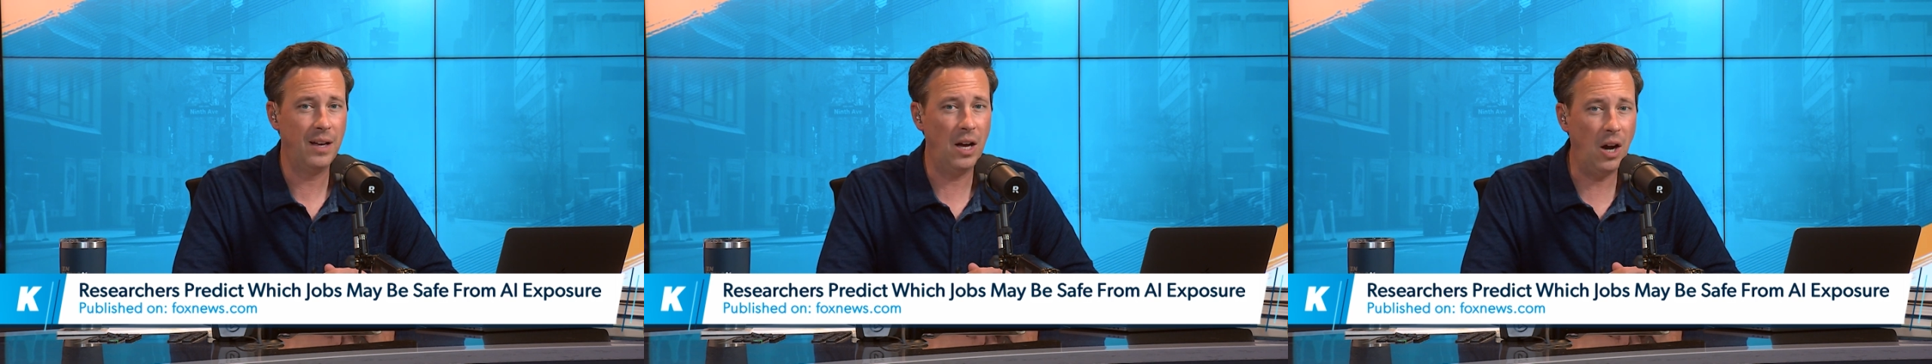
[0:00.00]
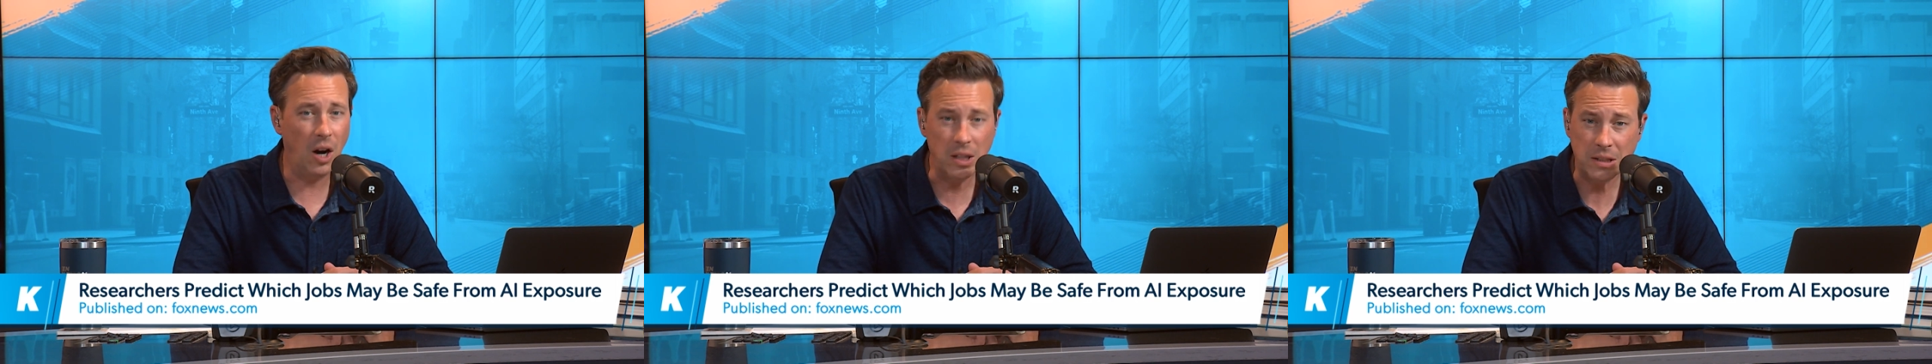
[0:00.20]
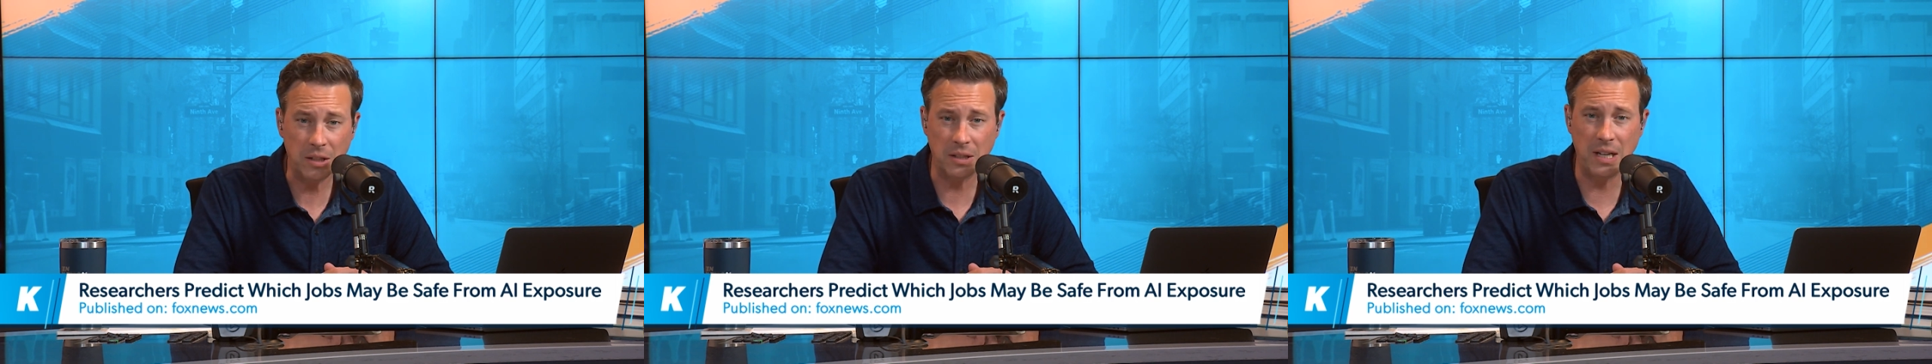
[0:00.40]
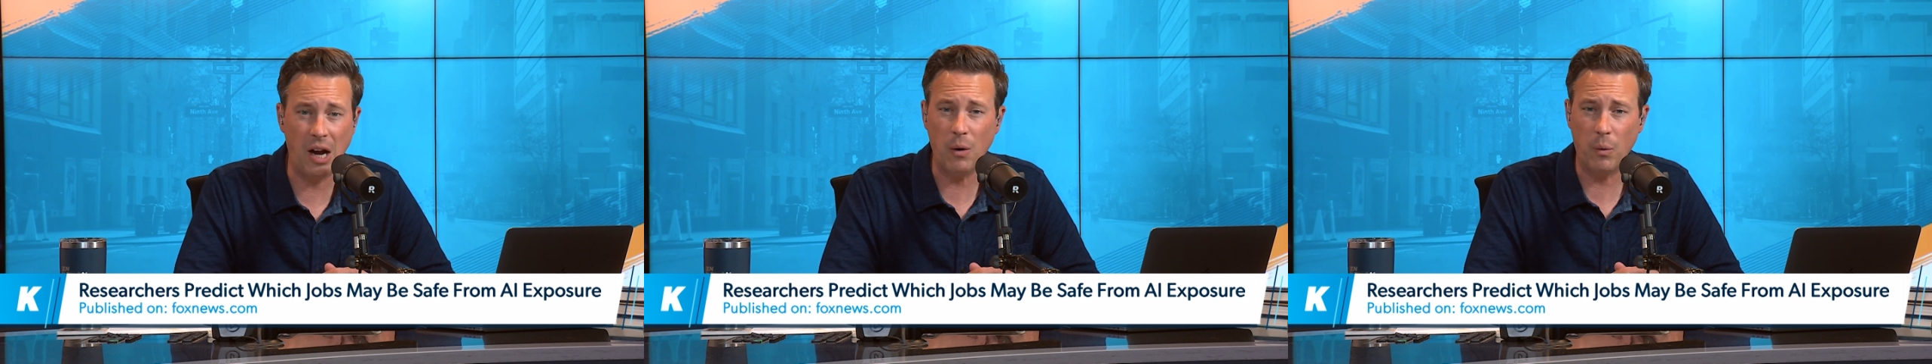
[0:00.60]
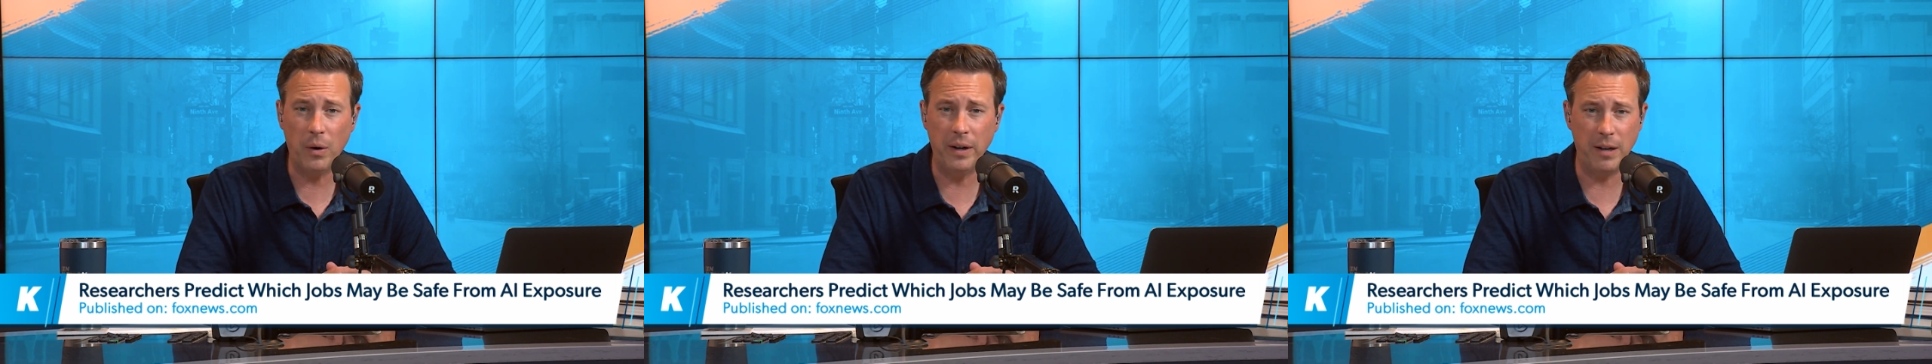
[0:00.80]
Arthur's
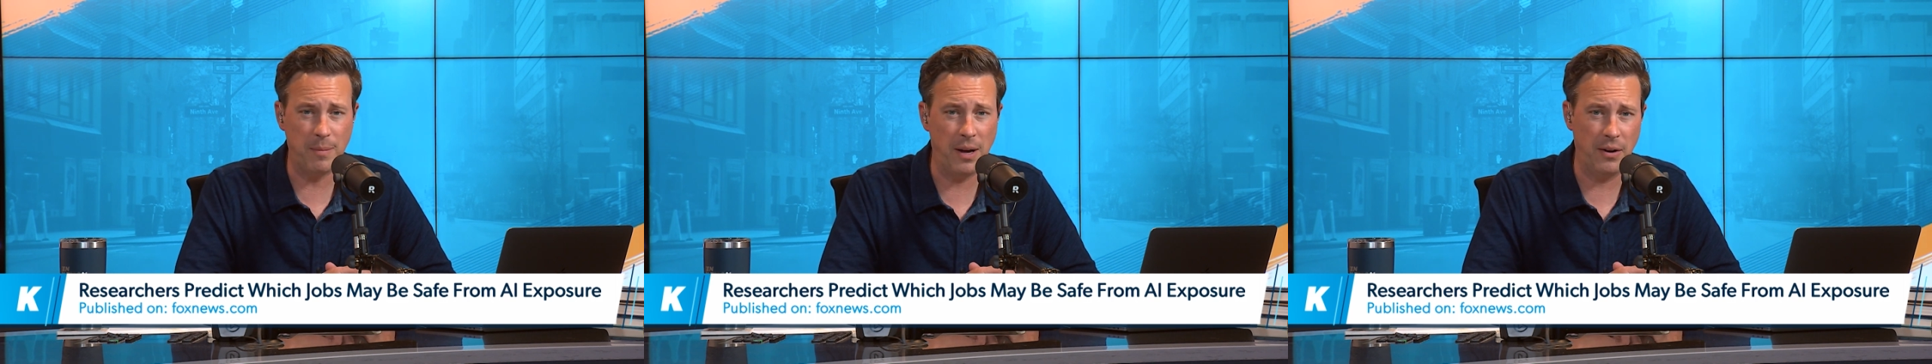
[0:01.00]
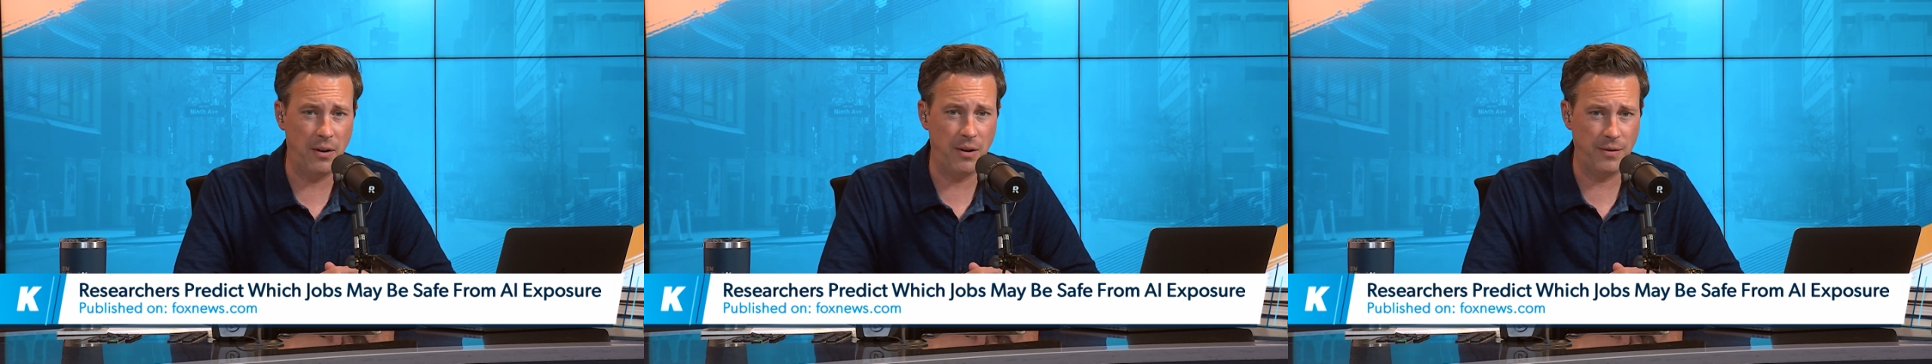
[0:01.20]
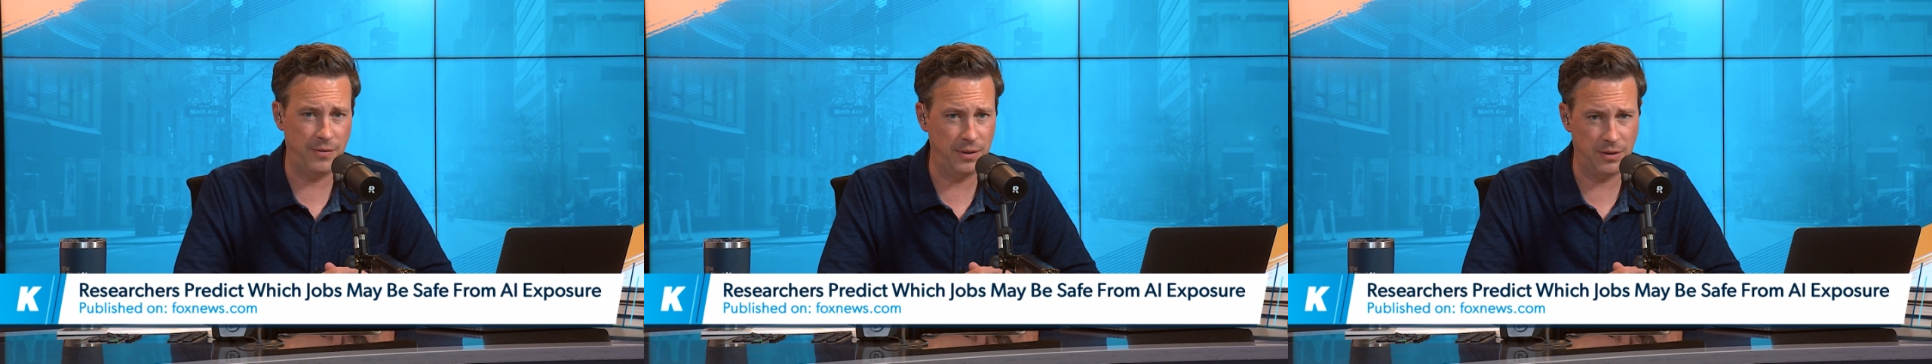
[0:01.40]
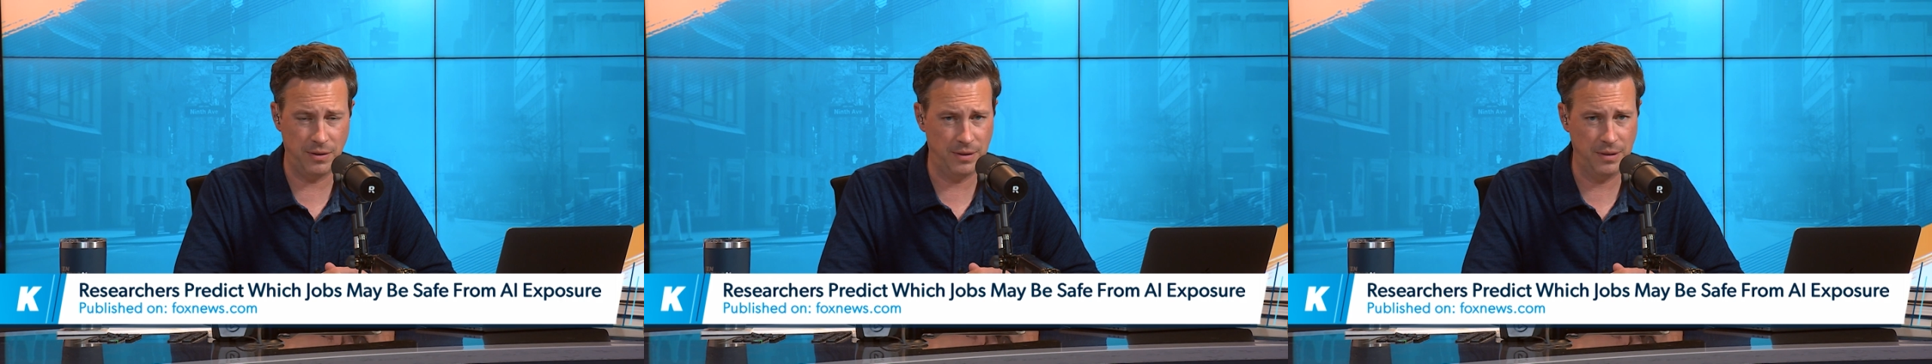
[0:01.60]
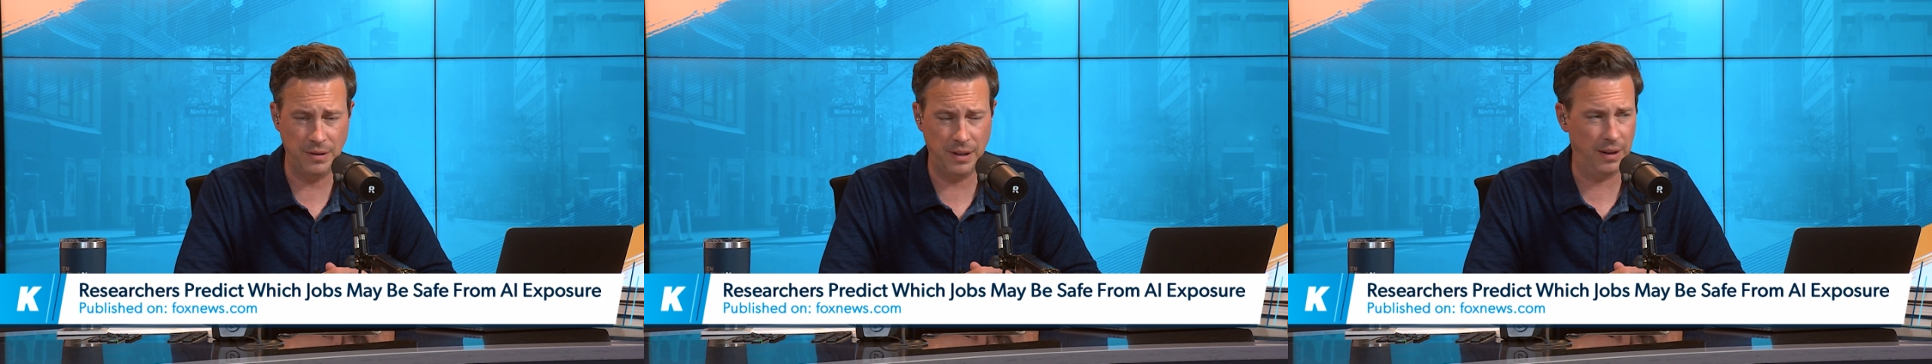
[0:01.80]
not worried about
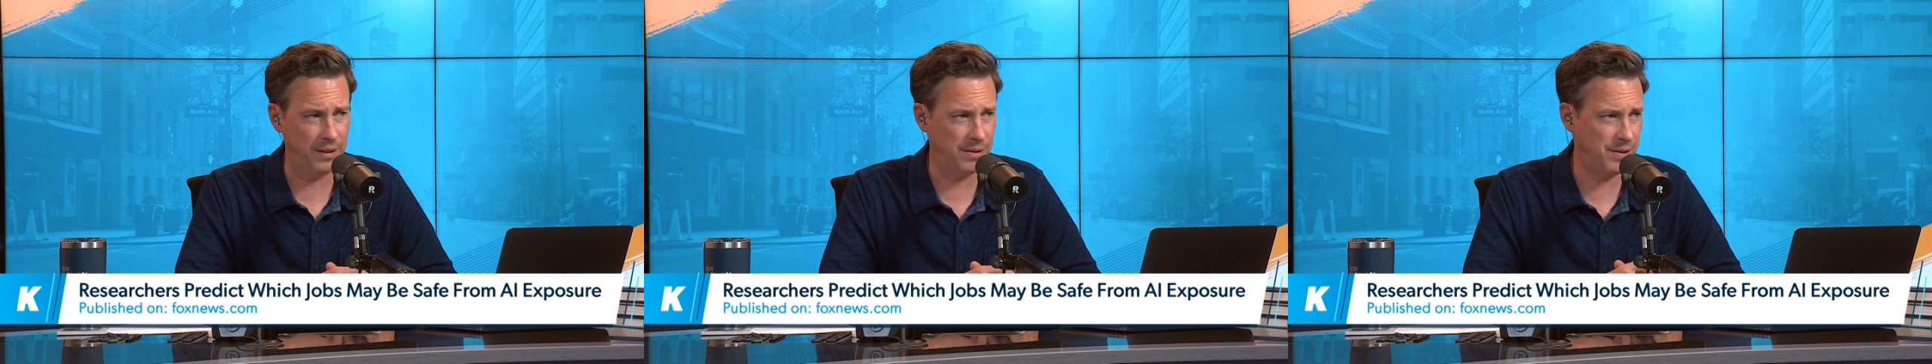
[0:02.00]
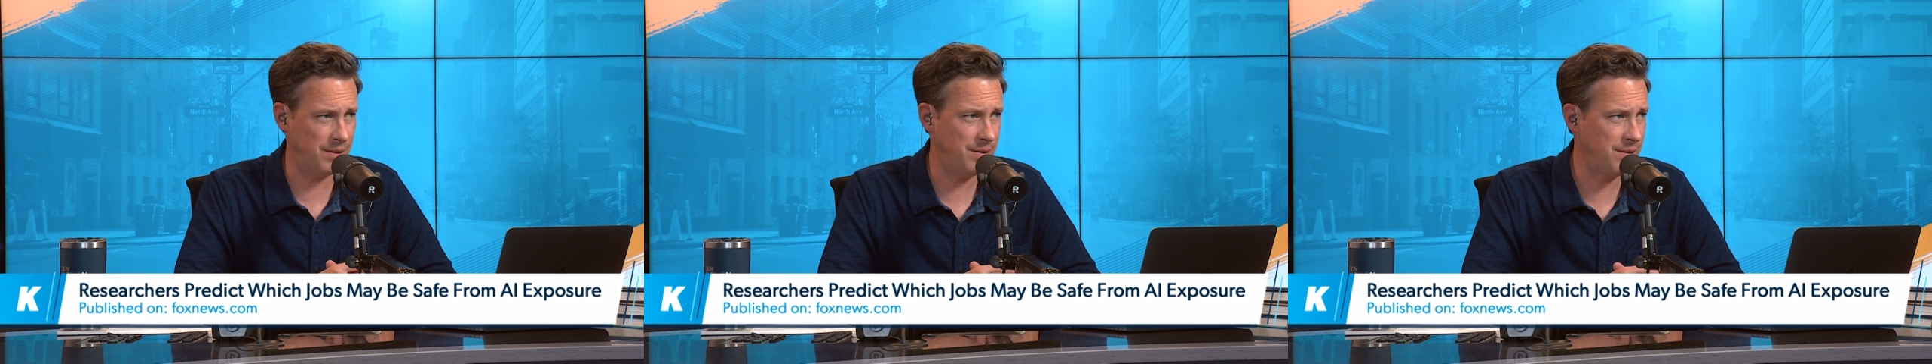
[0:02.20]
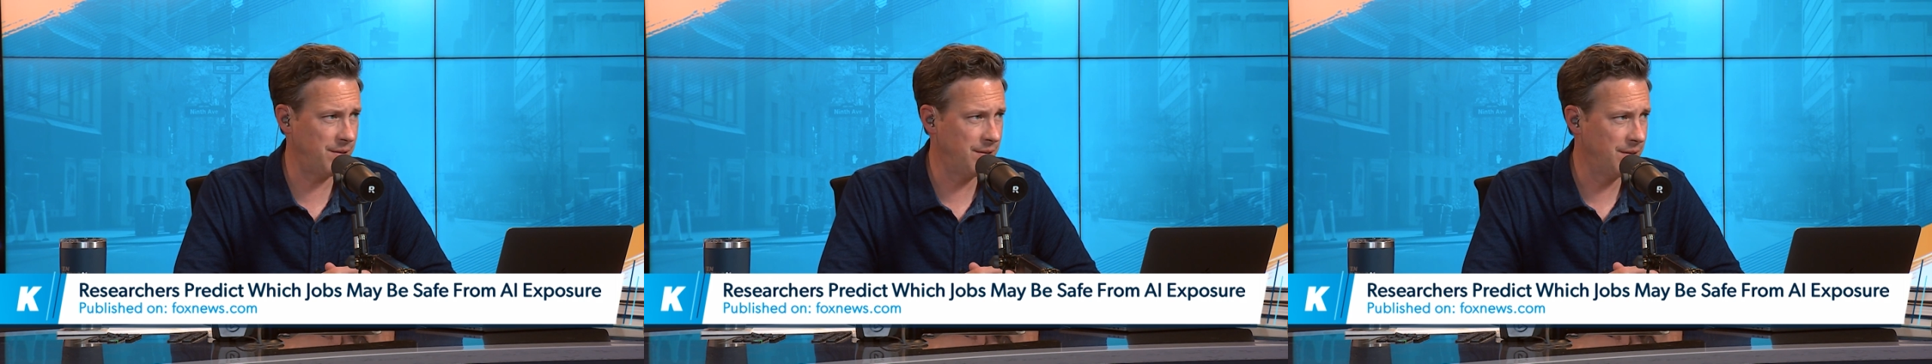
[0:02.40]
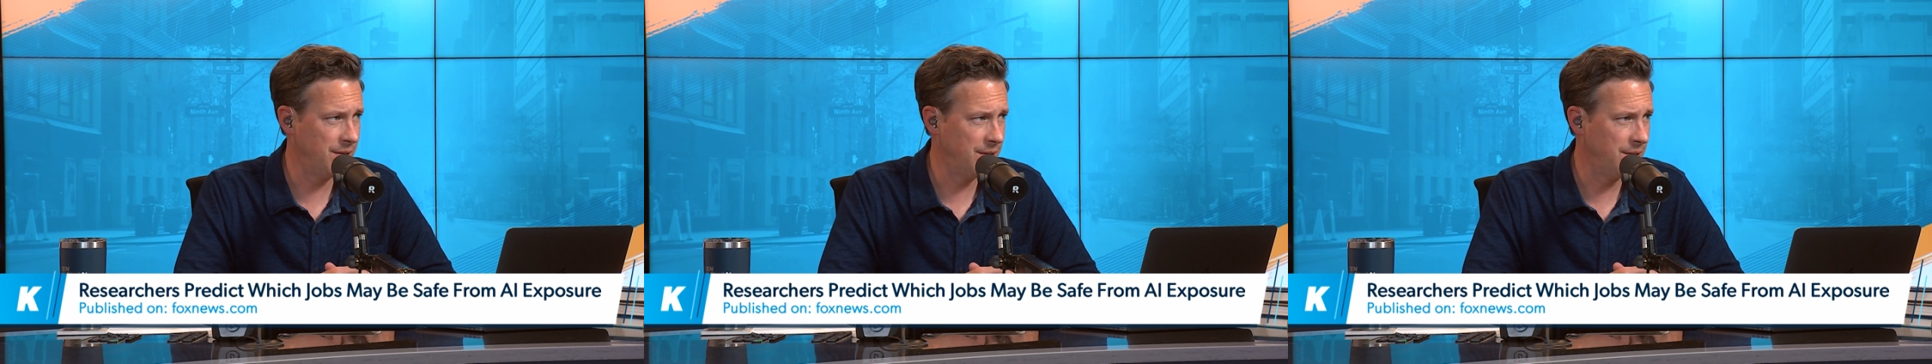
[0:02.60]
artificial intelligence.